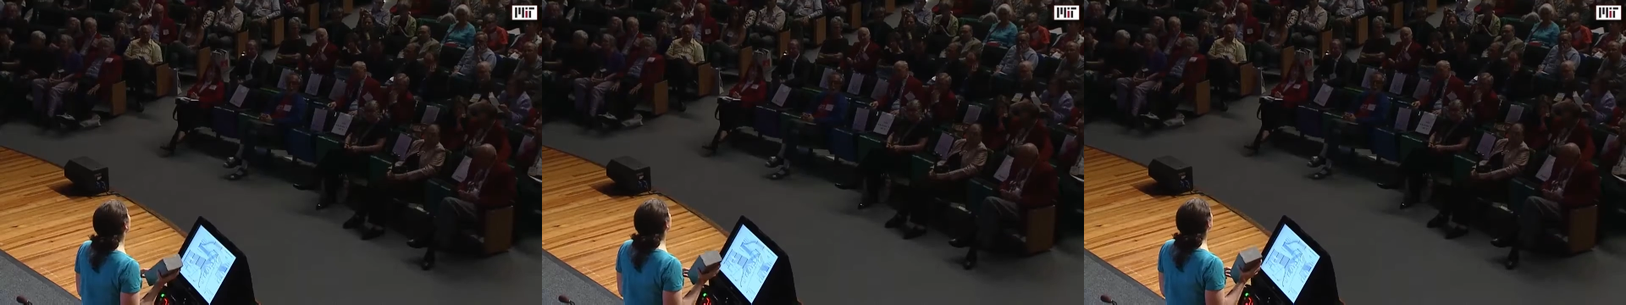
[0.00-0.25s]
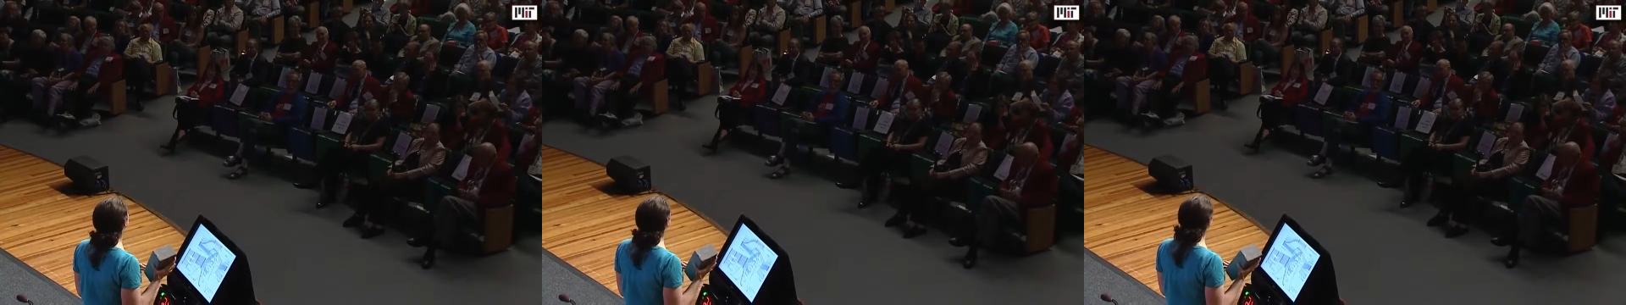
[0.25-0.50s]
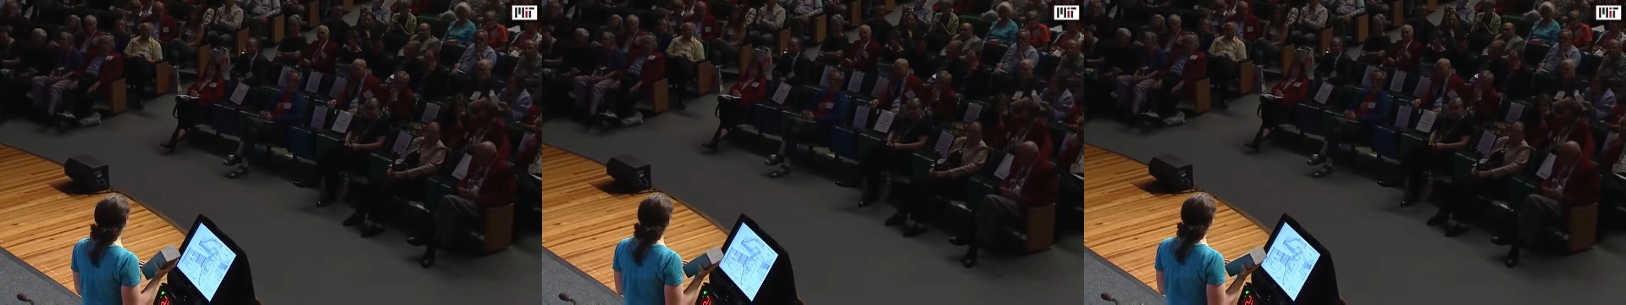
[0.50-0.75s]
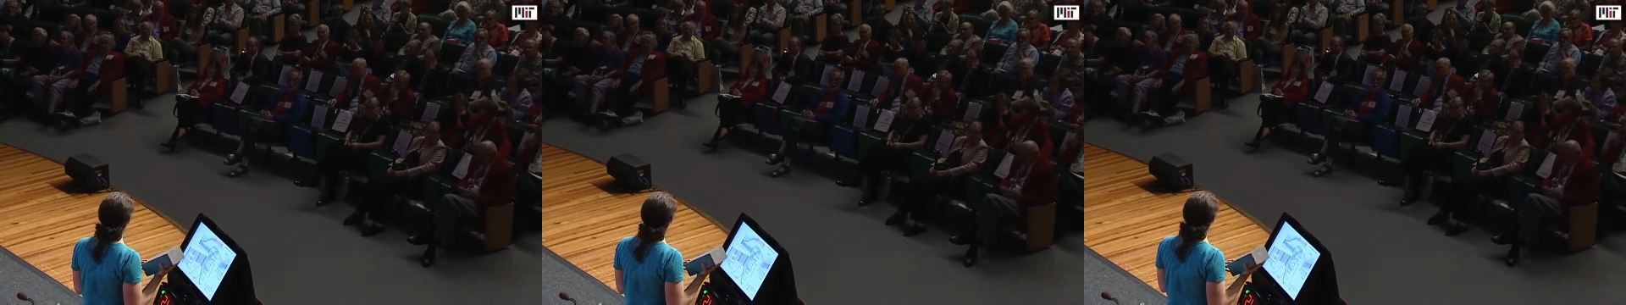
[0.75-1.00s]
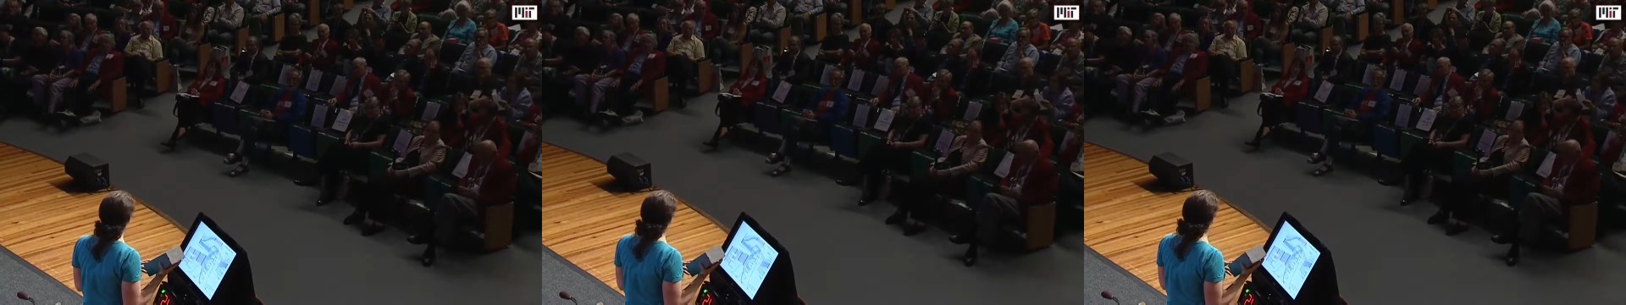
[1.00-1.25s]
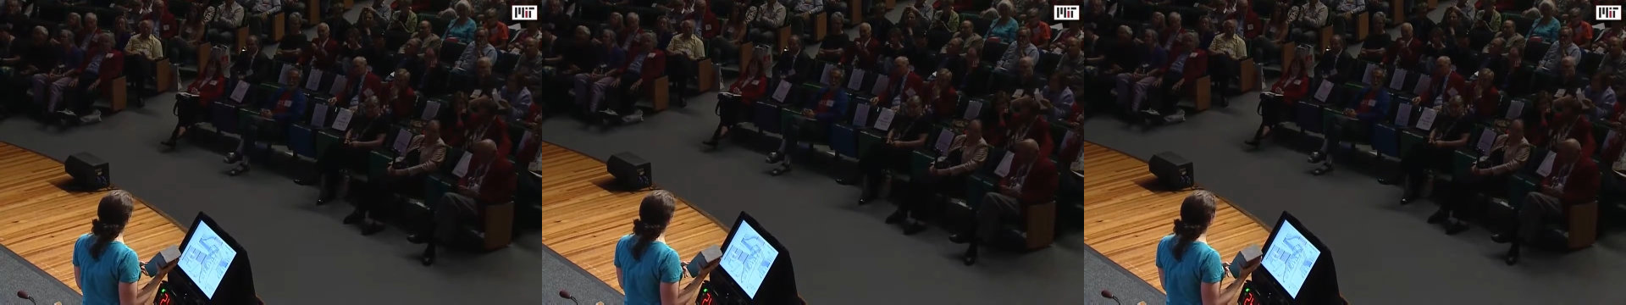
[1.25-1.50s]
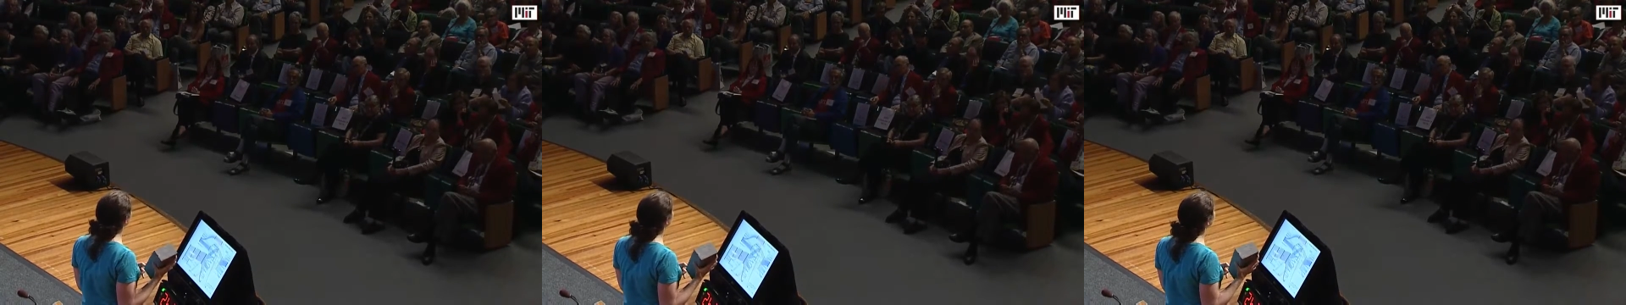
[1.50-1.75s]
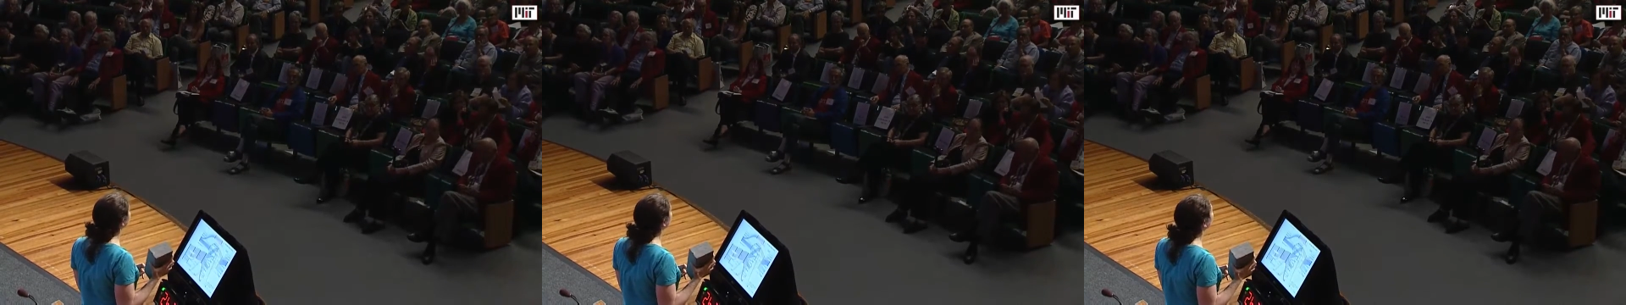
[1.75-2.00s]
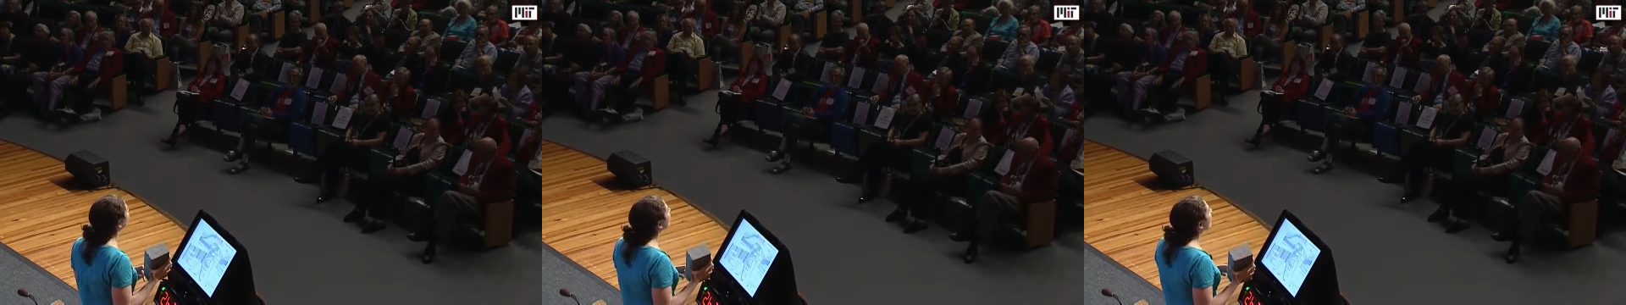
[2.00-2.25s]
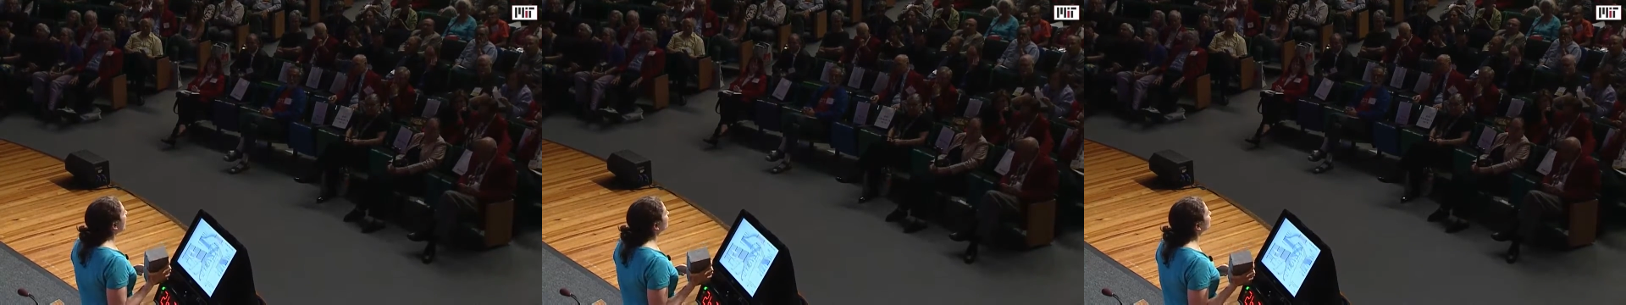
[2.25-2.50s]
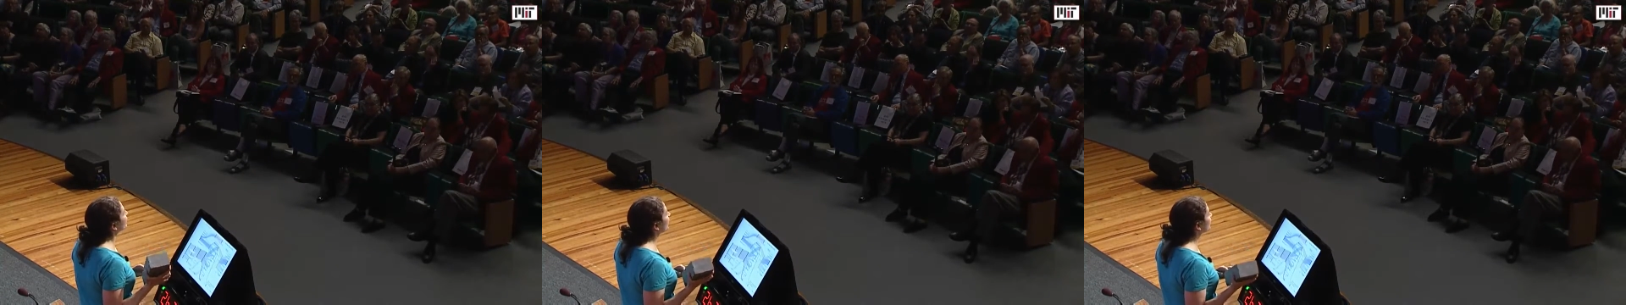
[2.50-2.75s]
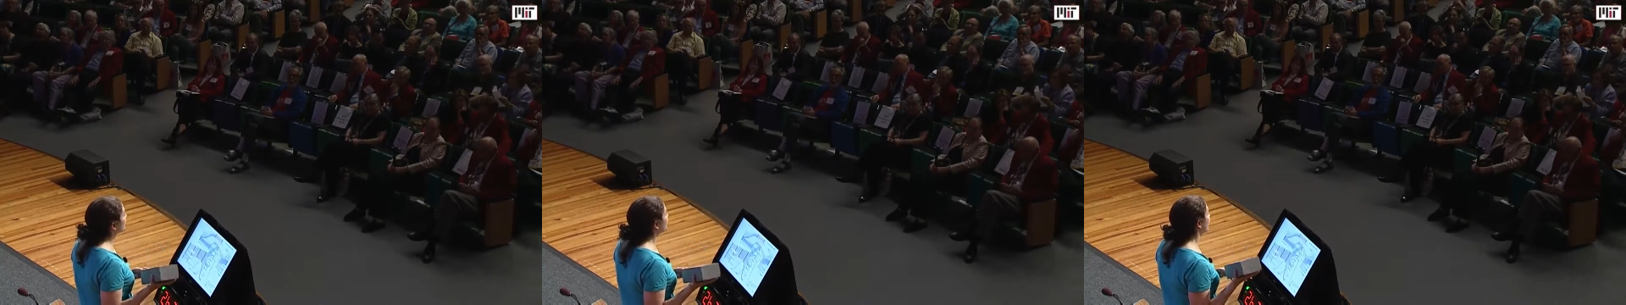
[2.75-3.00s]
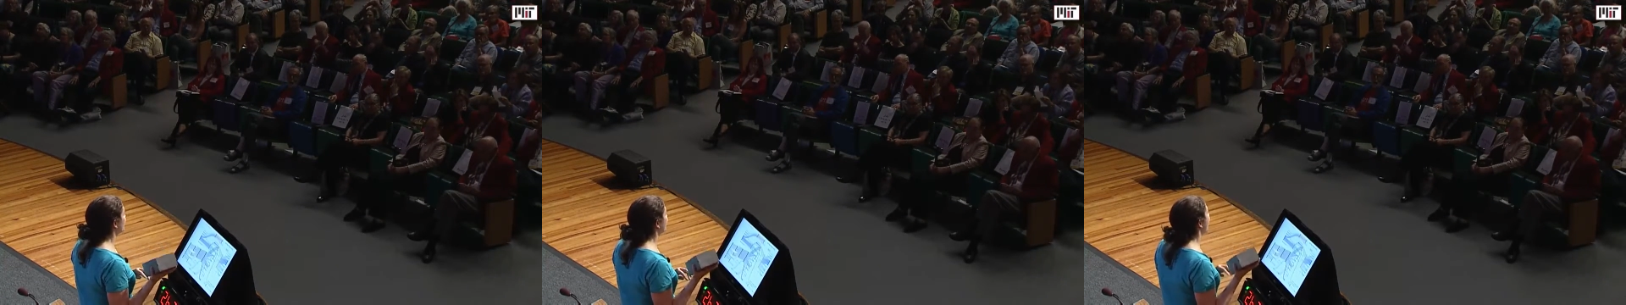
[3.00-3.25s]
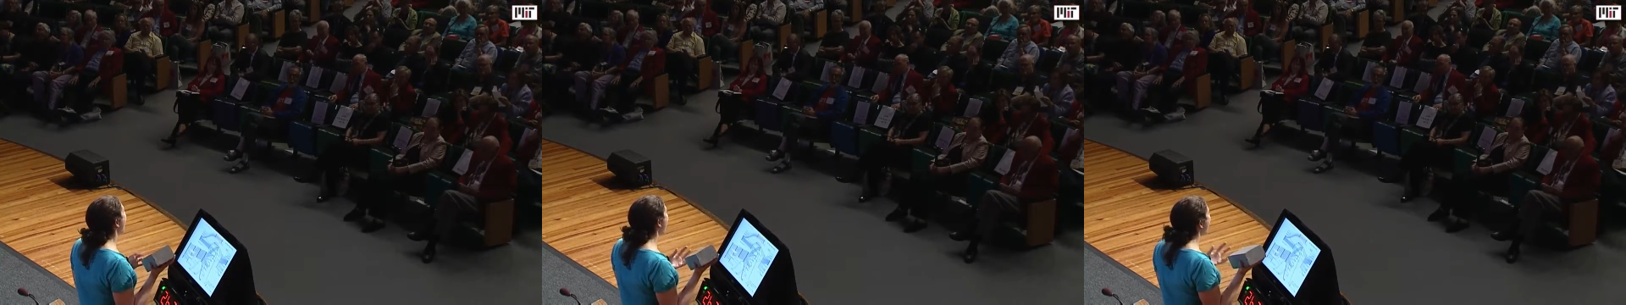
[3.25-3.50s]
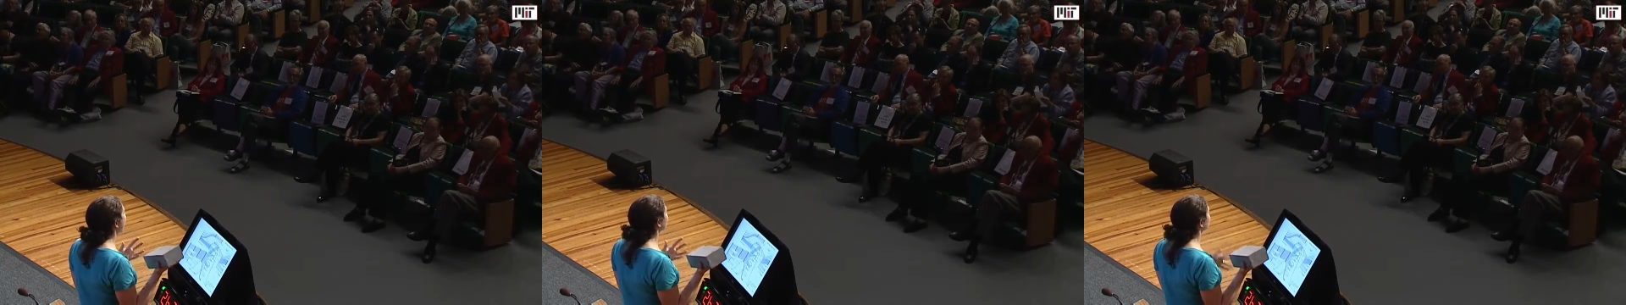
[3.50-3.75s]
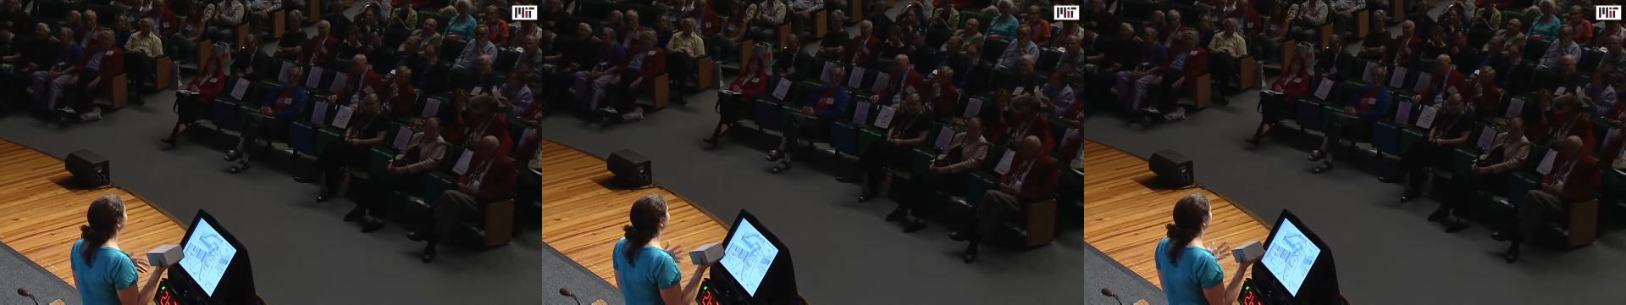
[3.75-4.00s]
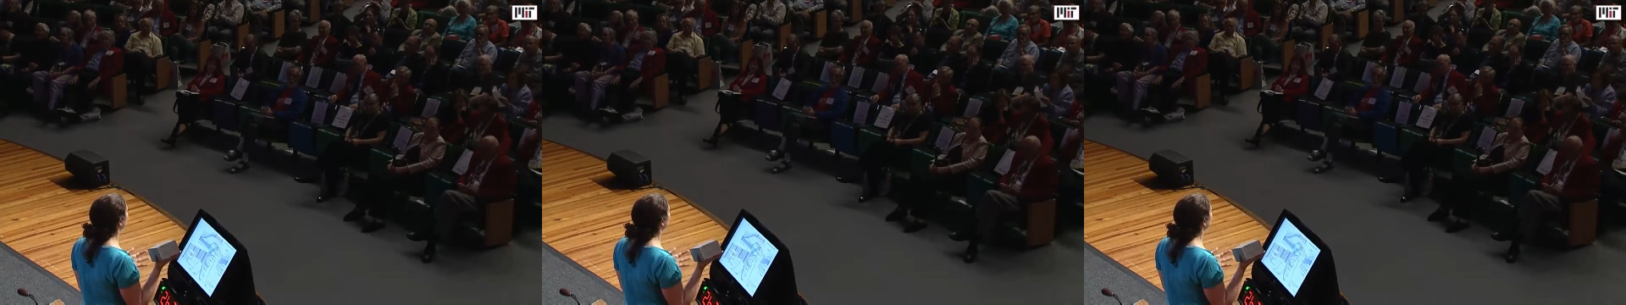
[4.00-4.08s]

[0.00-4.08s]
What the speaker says: No face is visible, so there are no lips to read.